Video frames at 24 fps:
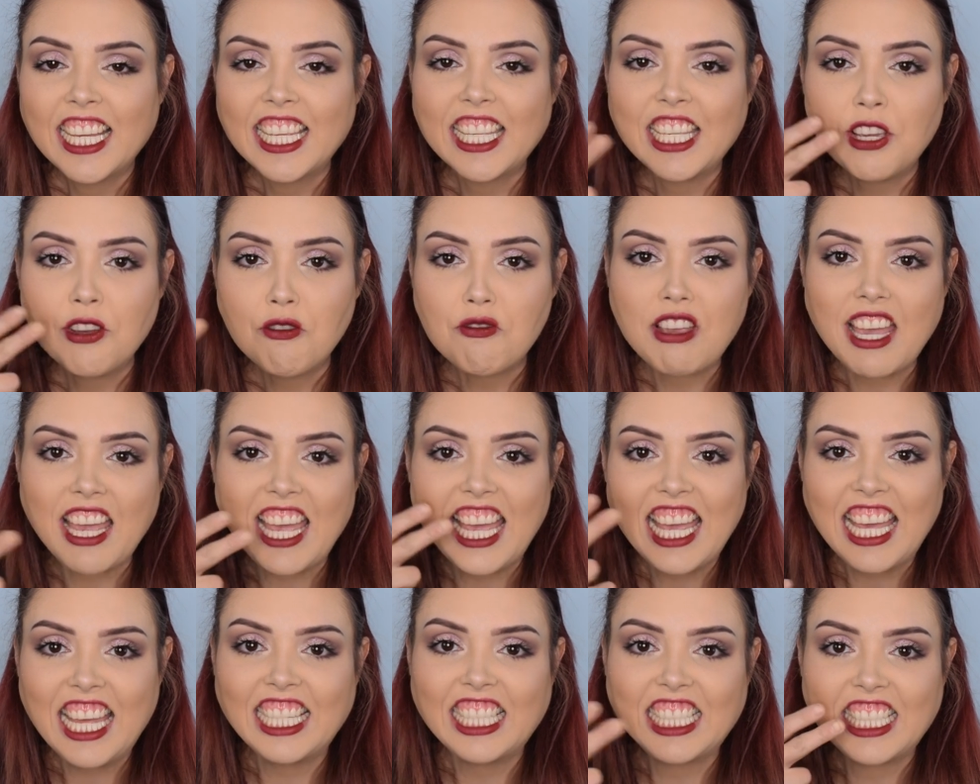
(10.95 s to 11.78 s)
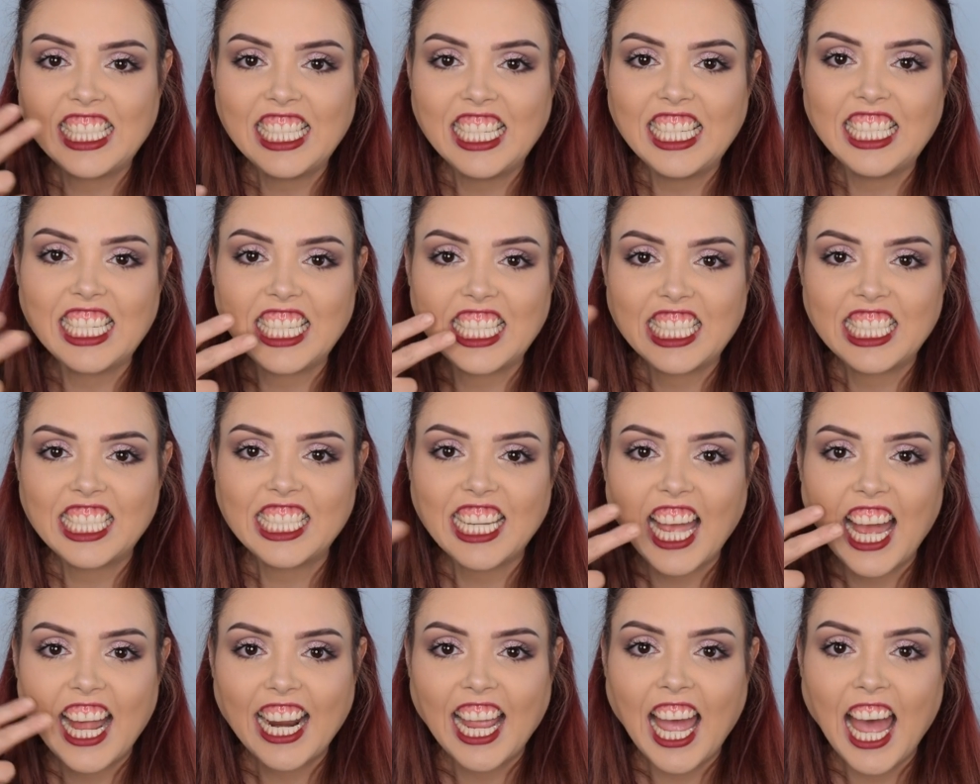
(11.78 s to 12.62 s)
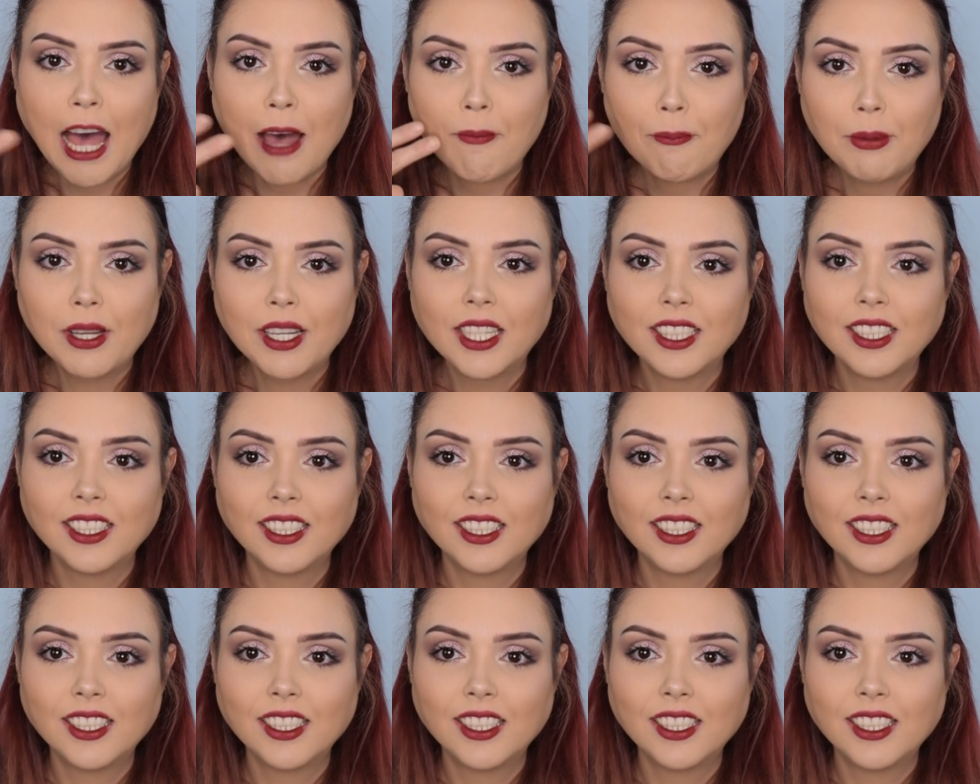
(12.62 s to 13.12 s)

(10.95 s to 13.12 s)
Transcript: "You kids need to shut up."